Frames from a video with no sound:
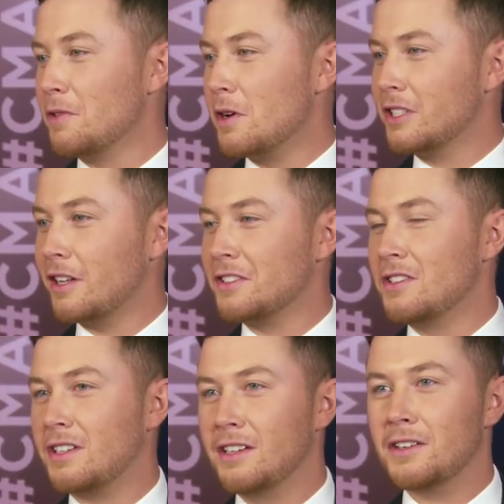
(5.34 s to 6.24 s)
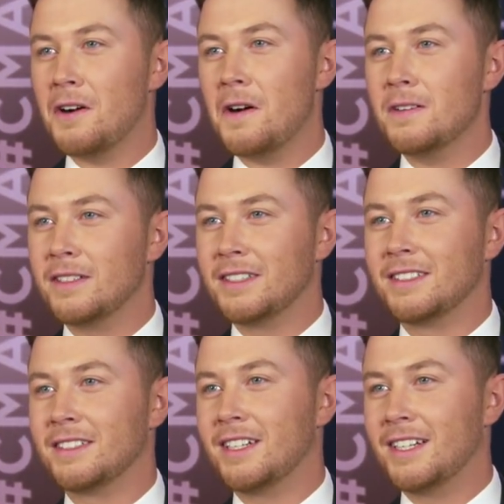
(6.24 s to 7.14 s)
known each other since kindergarten
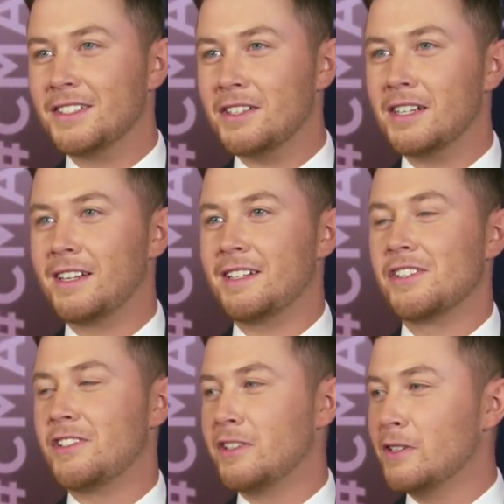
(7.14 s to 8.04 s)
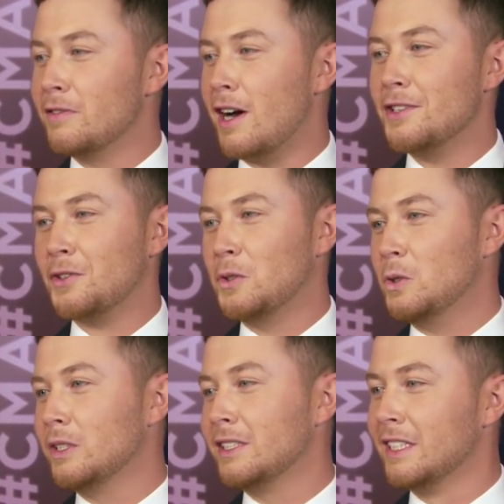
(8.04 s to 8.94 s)
and started dating senior year of high
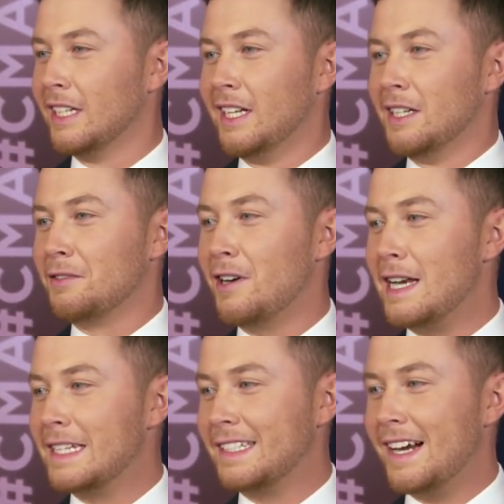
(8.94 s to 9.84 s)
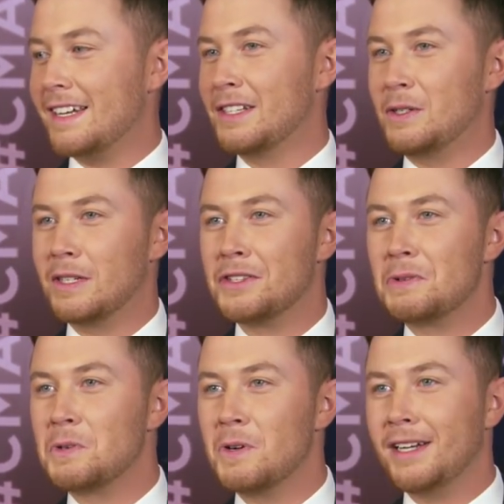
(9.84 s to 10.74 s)
school, and finally decided, you know, I
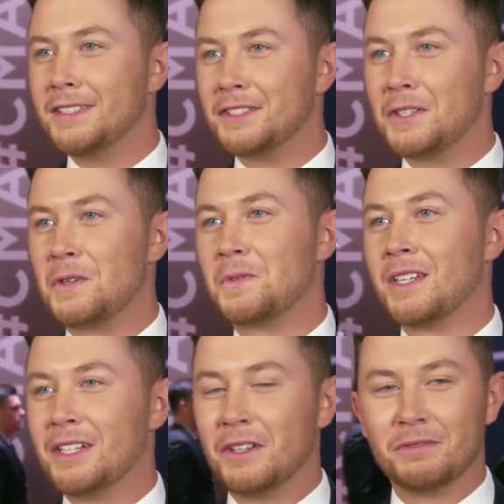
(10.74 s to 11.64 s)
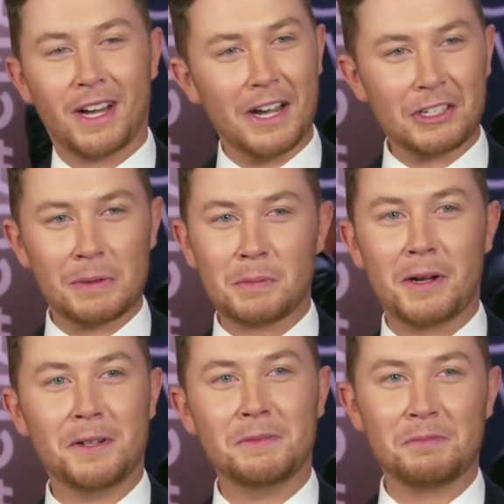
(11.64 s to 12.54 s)
think we're ready. So hiked up a
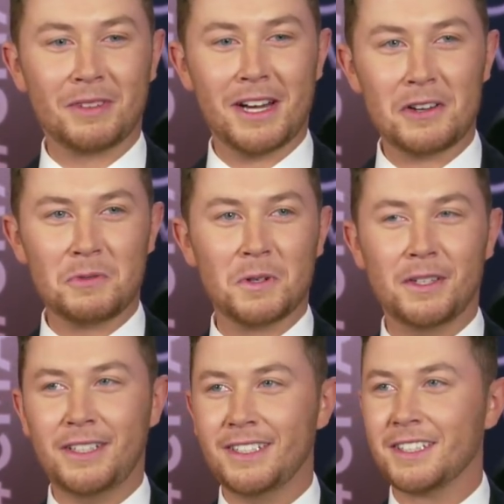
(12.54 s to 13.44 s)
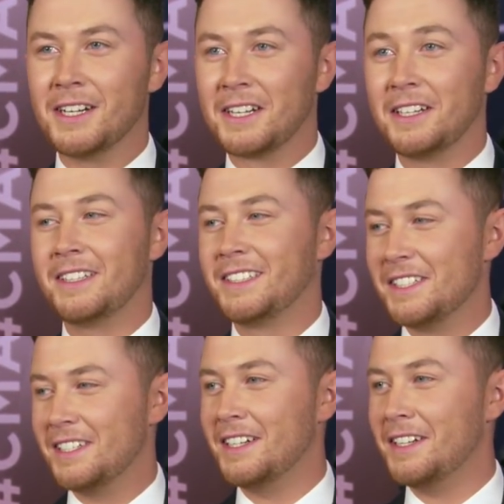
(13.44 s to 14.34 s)
mountain, got on one knee, and luckily
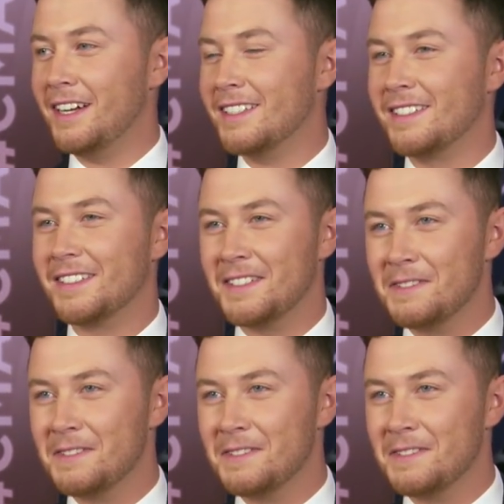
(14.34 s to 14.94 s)
she said yes. So.